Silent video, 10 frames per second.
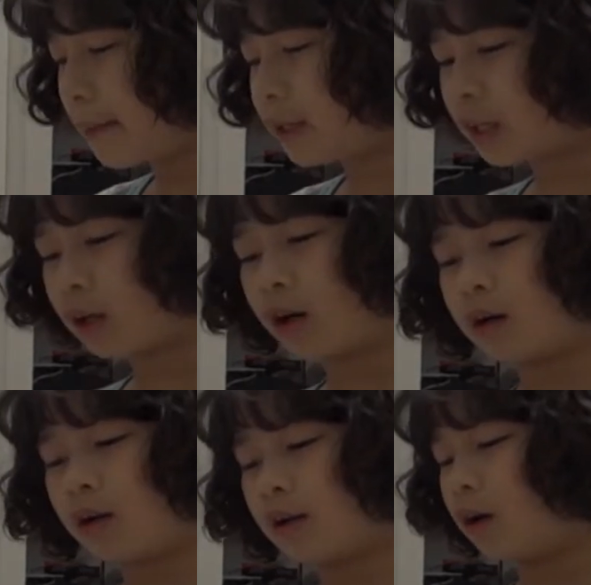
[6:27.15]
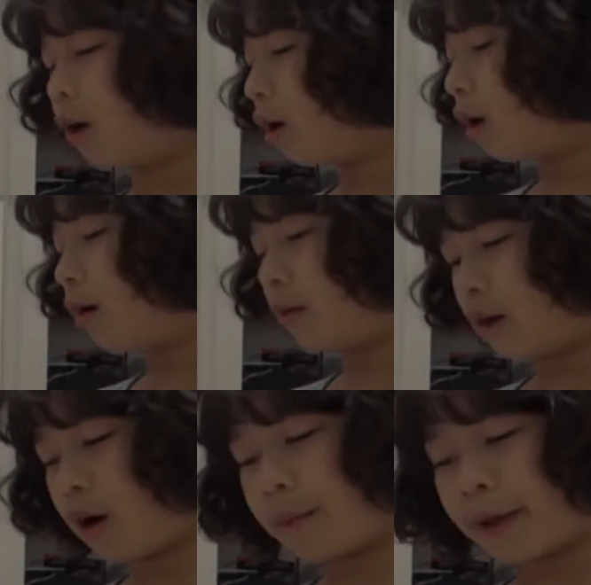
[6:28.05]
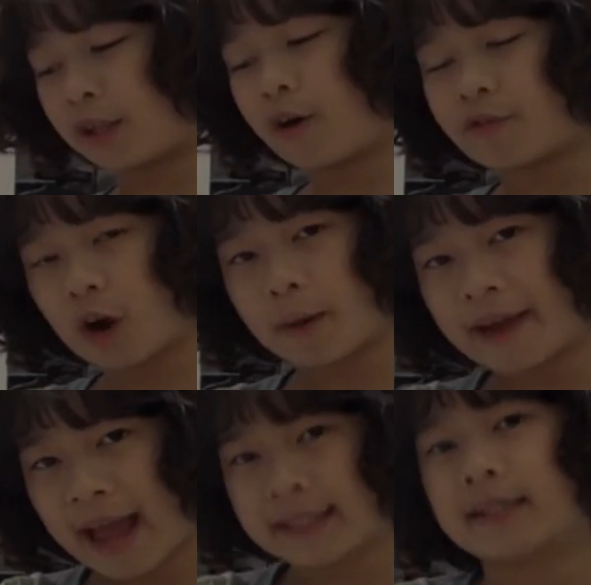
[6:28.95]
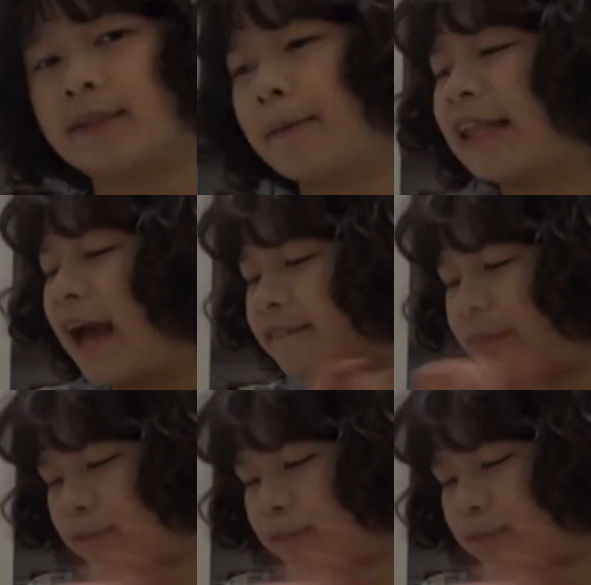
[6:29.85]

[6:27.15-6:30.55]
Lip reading: diamond, and all are made of carbon atoms, but they have